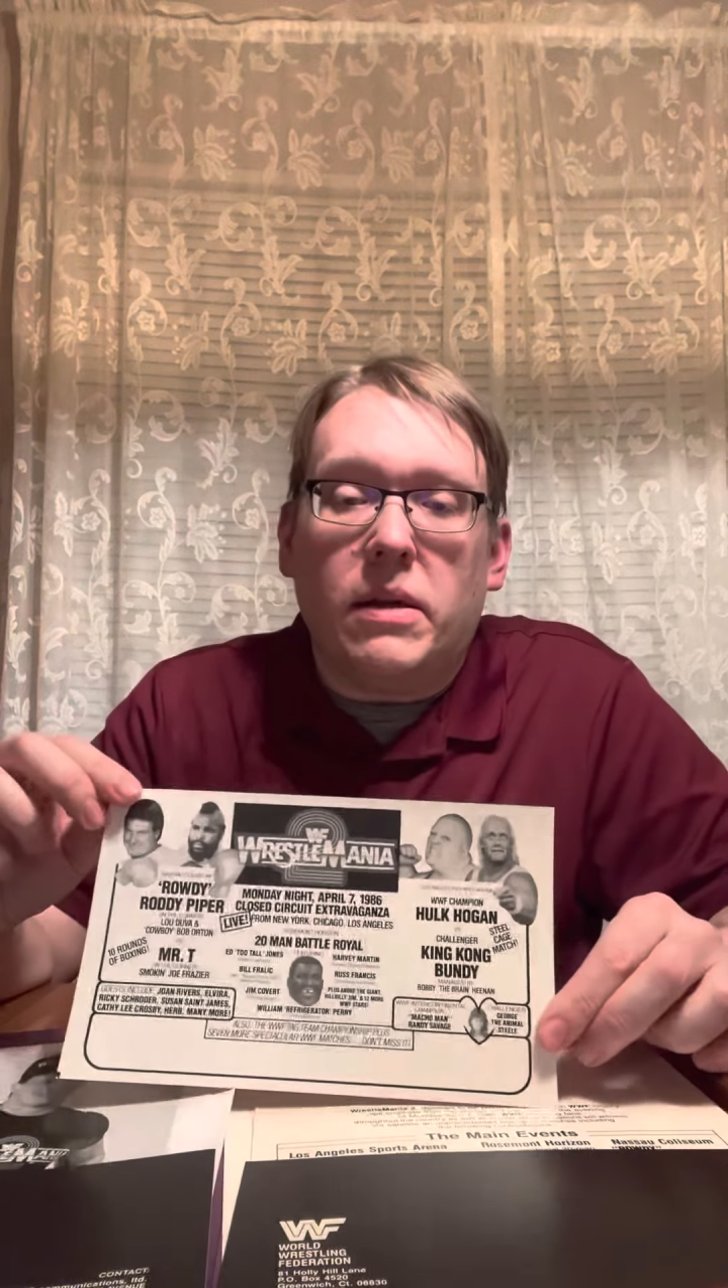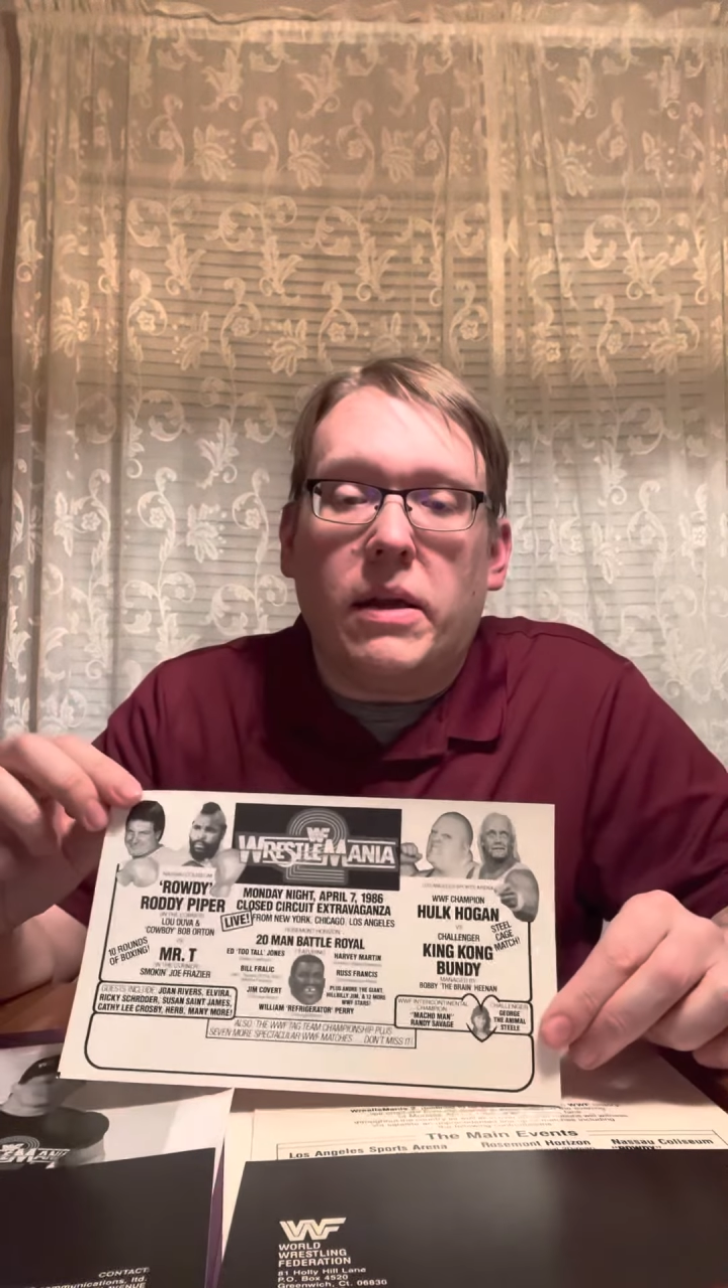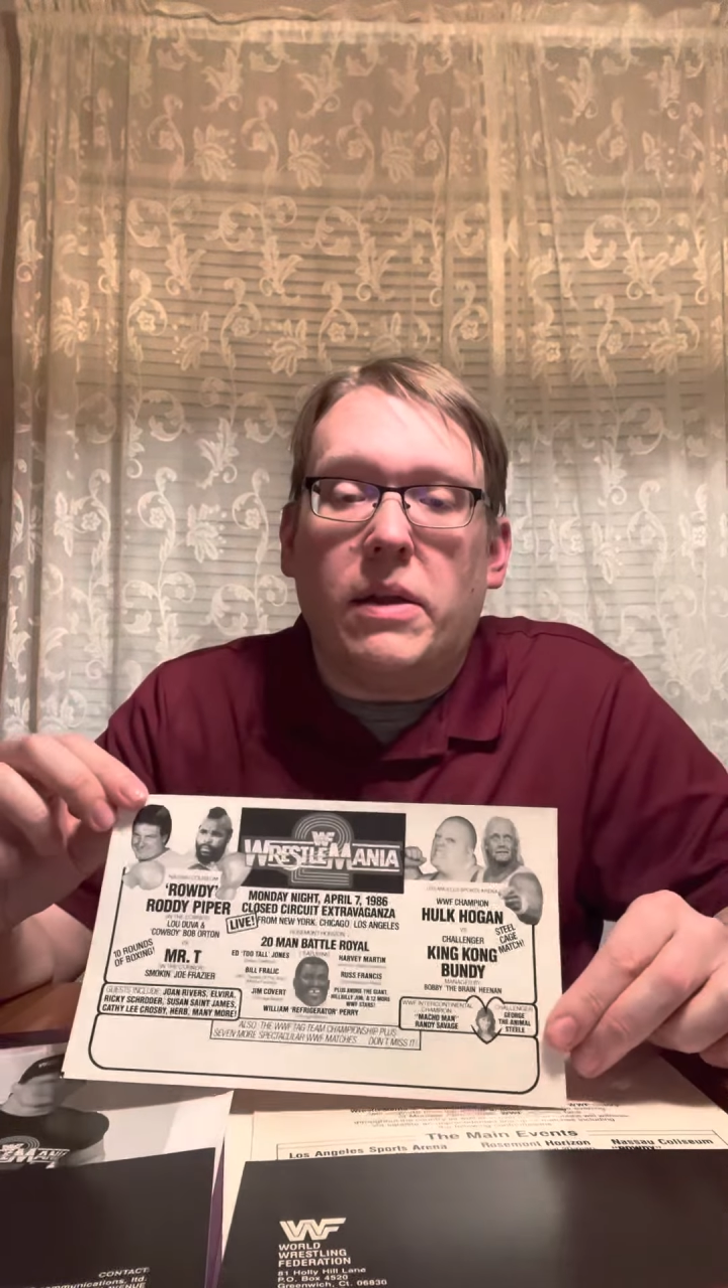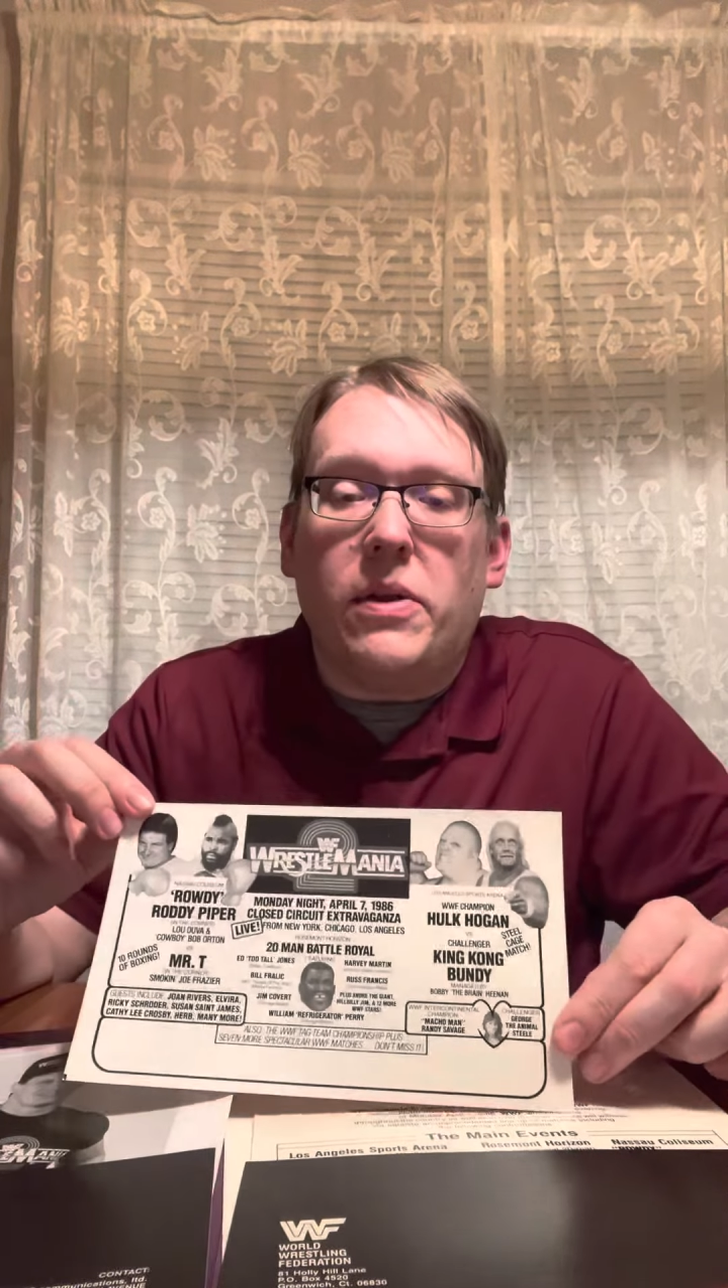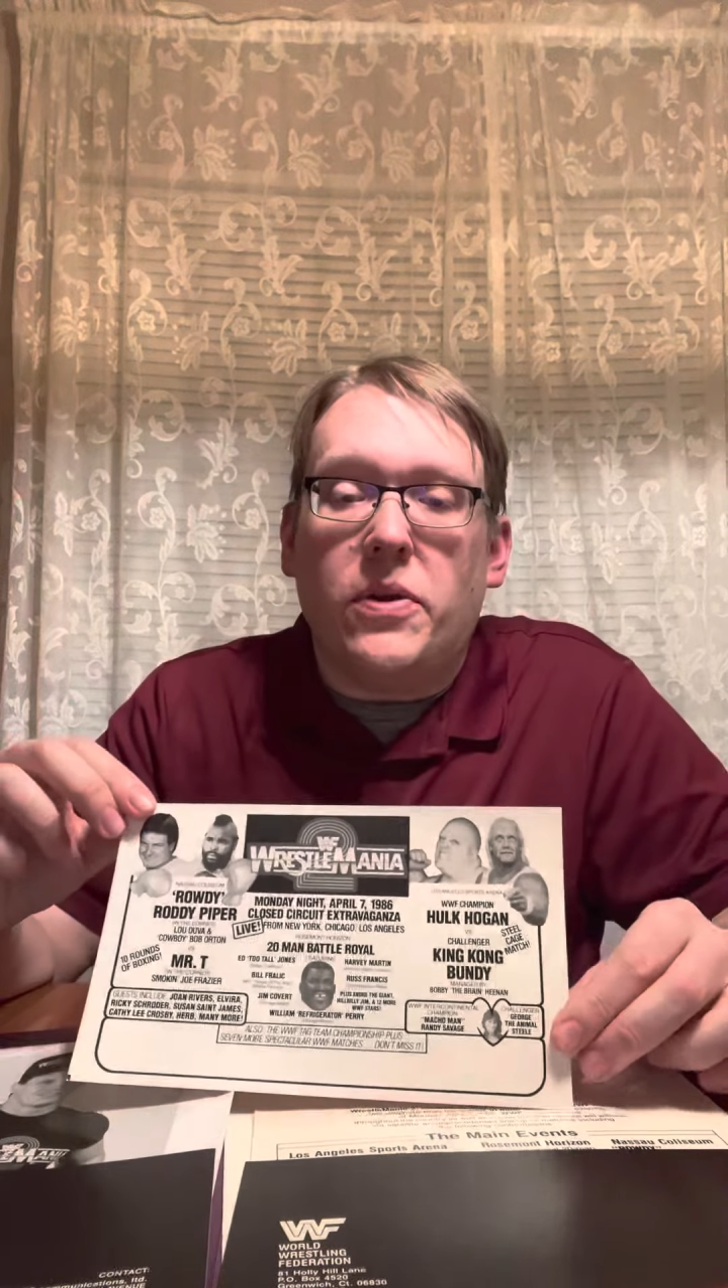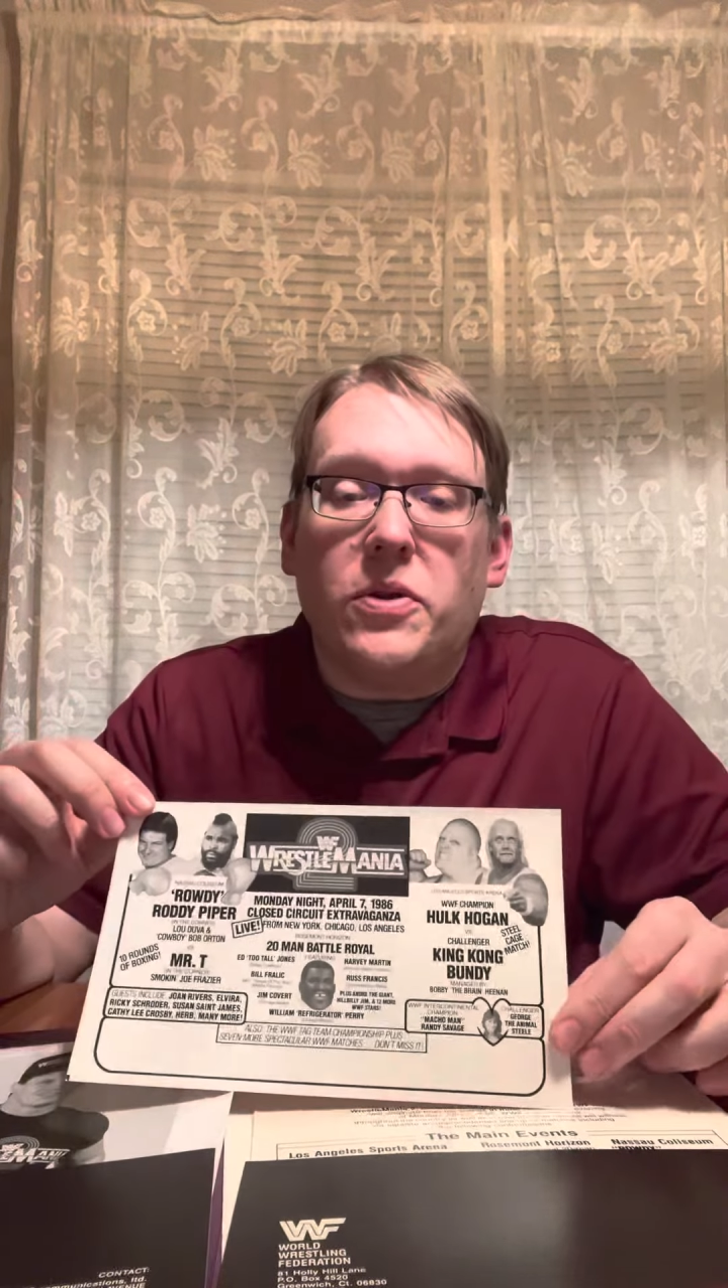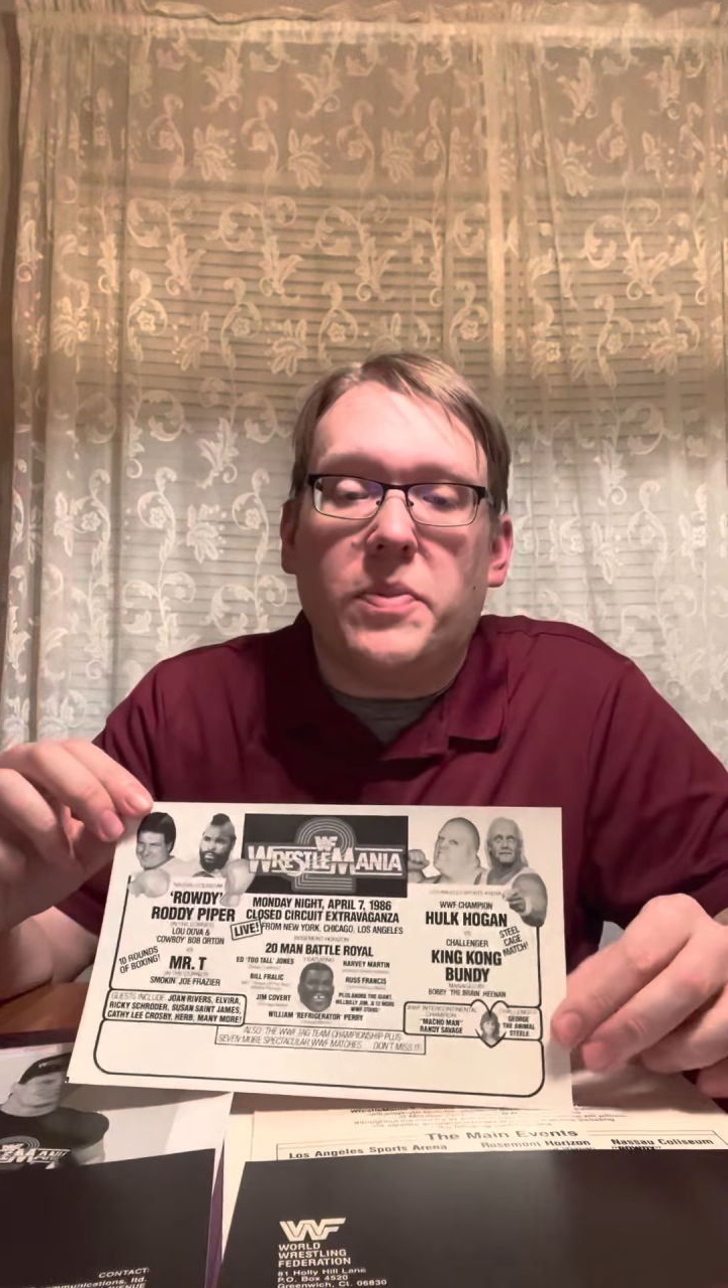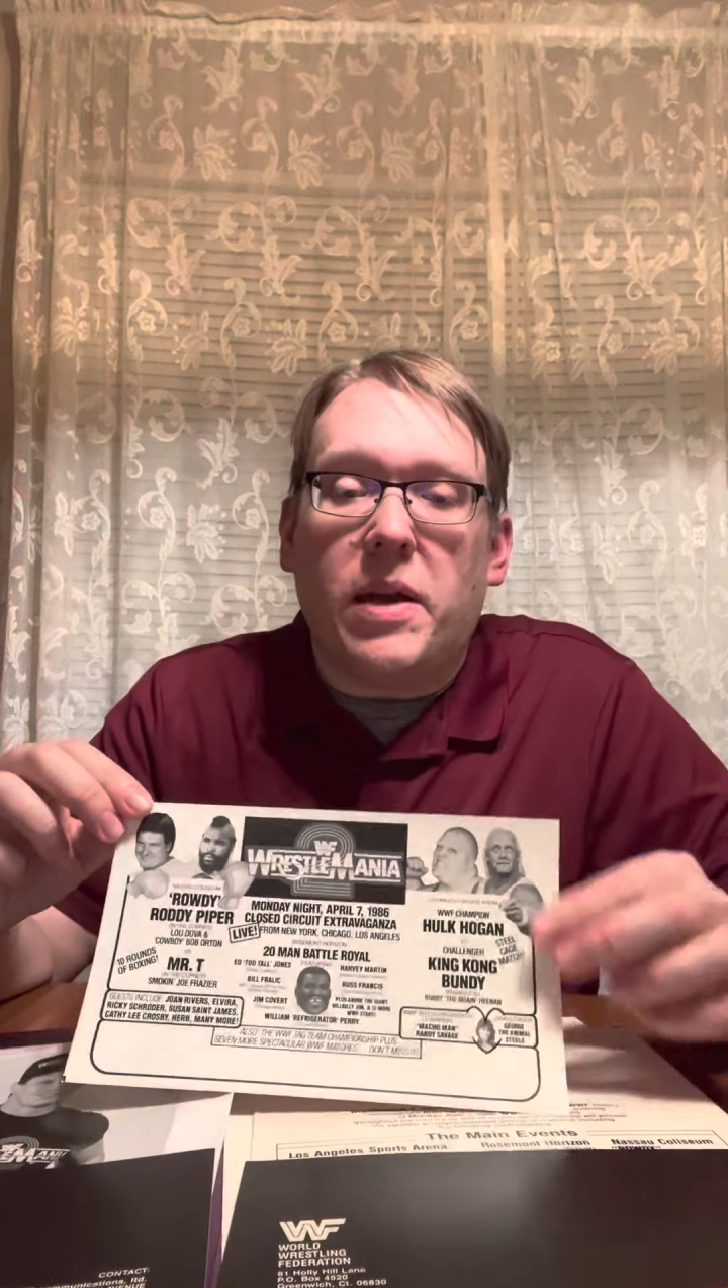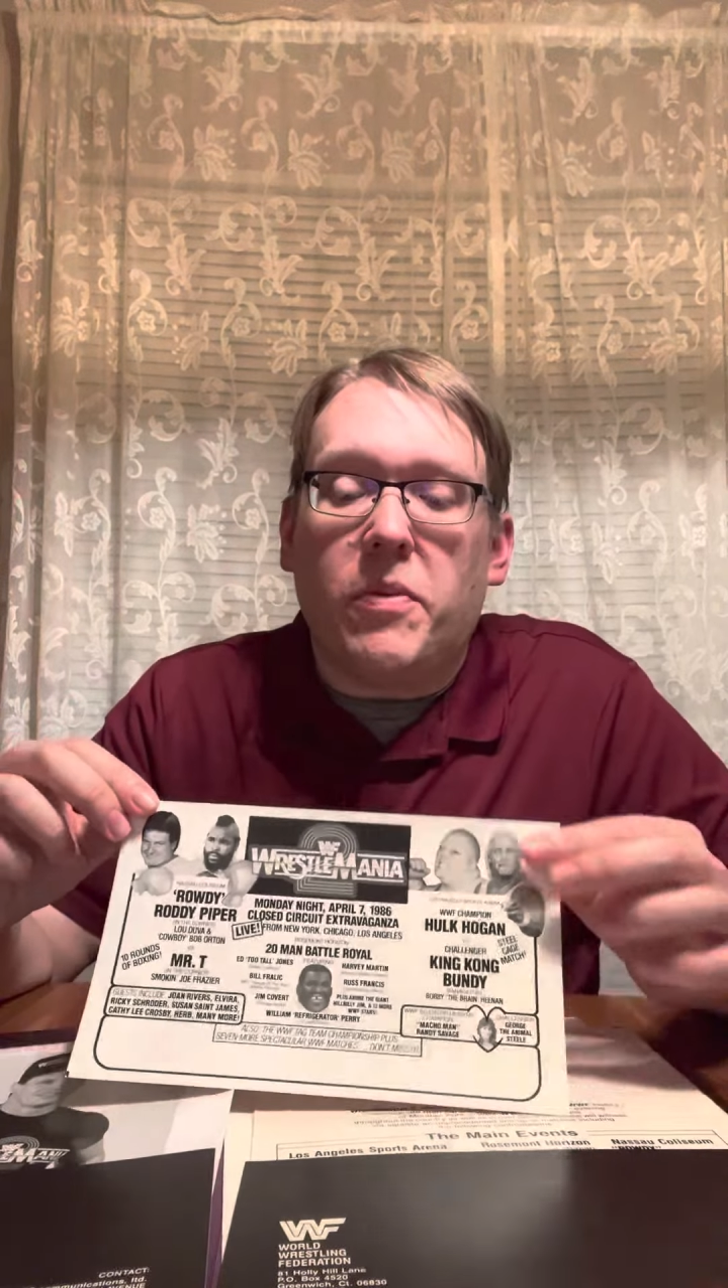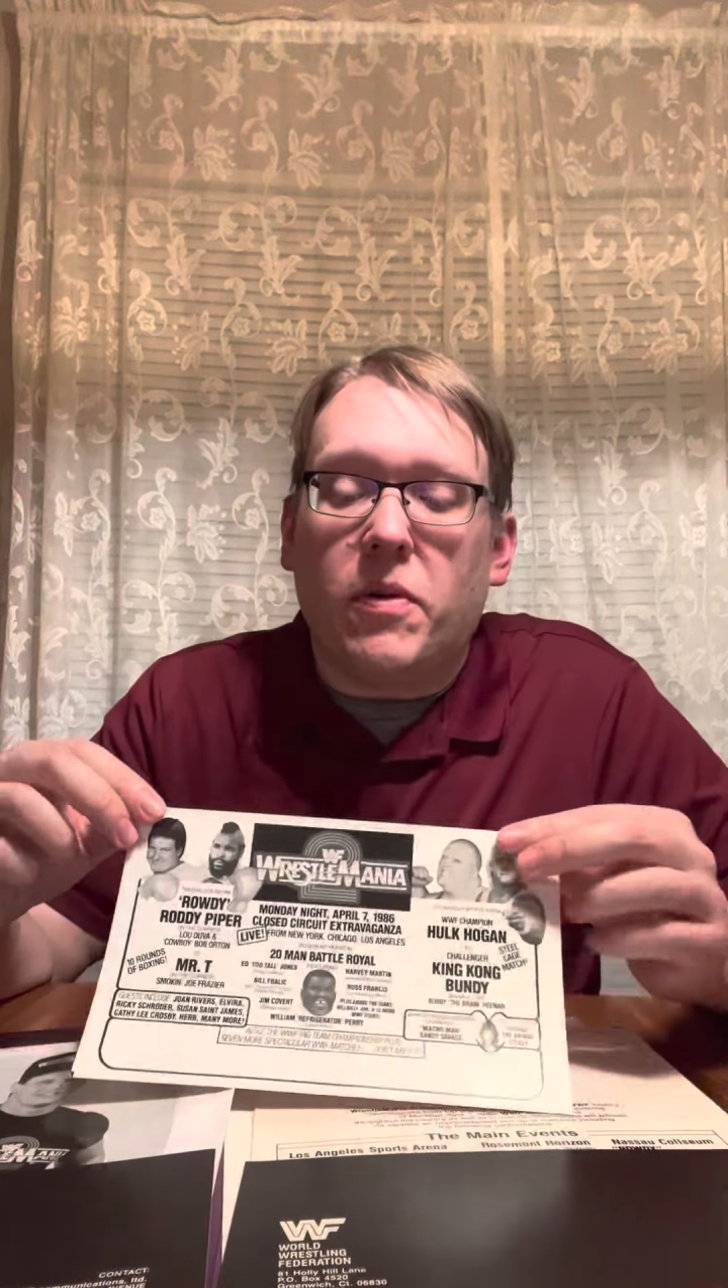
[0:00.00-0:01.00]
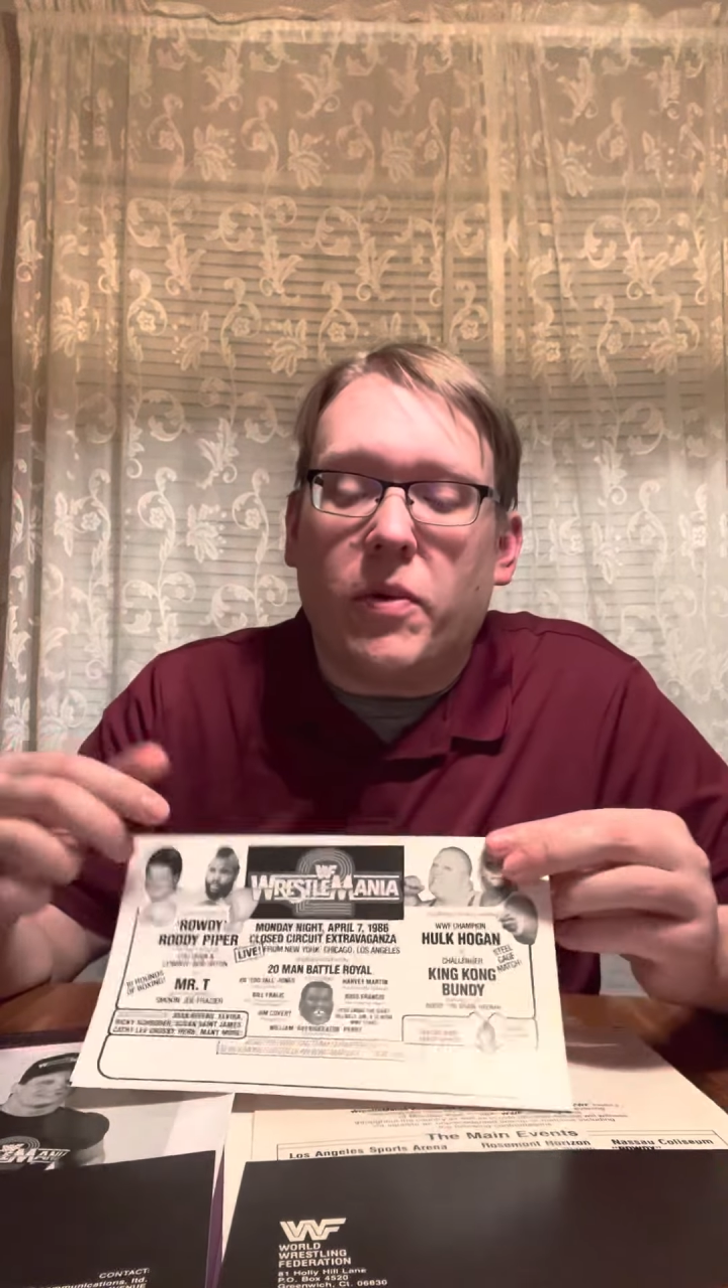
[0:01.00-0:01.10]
in the newspaper,